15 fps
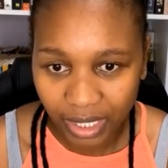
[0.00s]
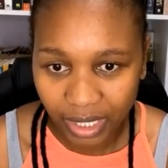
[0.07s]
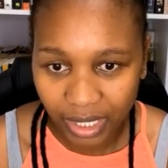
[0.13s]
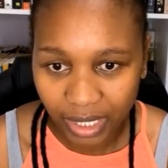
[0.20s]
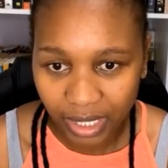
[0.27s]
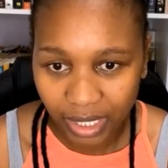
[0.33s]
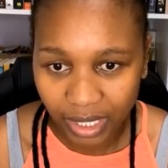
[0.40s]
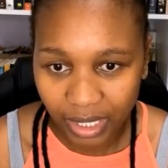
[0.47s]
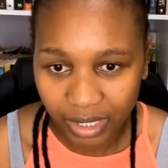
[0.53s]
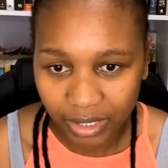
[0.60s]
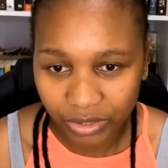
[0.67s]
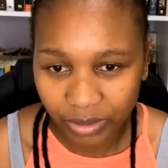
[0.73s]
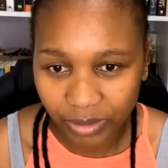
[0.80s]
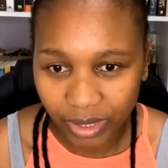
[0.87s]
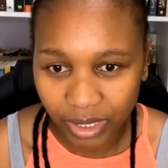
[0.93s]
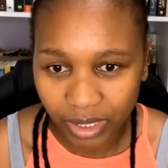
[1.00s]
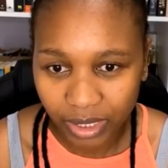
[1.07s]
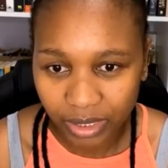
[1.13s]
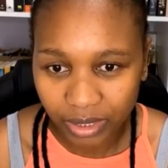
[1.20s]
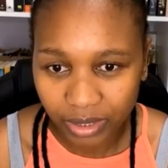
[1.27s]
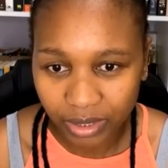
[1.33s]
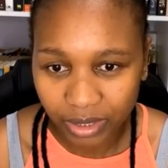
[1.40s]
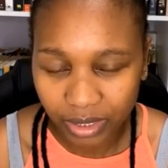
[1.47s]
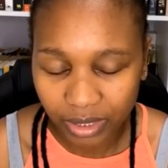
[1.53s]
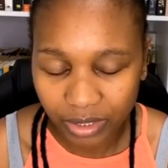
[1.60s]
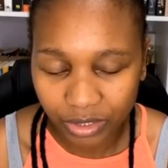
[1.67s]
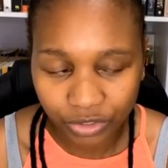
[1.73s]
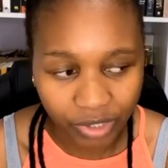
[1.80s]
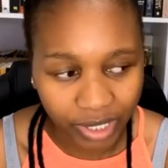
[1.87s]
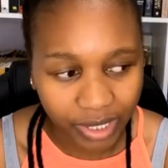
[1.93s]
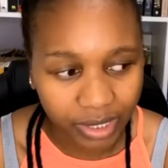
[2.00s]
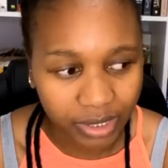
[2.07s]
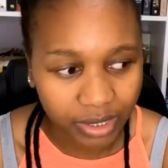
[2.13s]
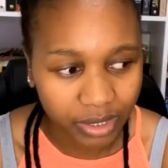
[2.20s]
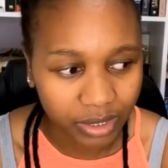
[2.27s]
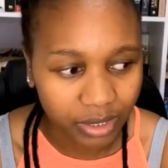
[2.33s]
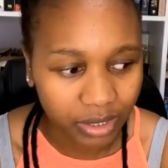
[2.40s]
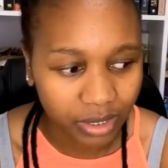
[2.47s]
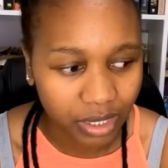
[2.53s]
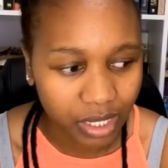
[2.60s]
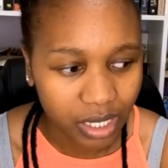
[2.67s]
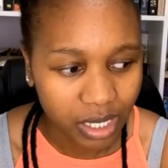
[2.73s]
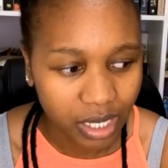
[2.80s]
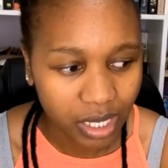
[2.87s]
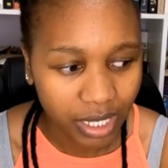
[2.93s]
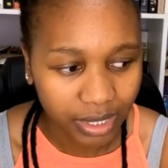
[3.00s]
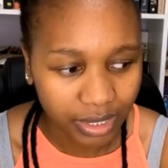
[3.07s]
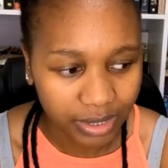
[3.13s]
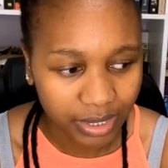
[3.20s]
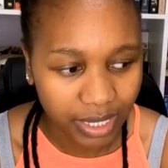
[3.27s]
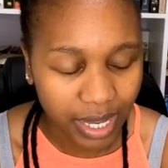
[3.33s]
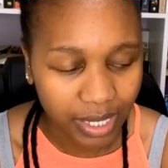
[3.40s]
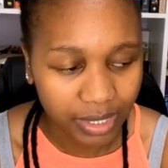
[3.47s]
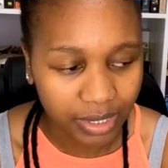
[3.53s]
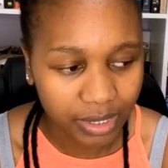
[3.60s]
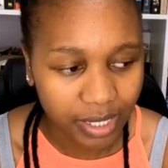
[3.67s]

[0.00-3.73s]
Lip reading: extremely drained and attacked.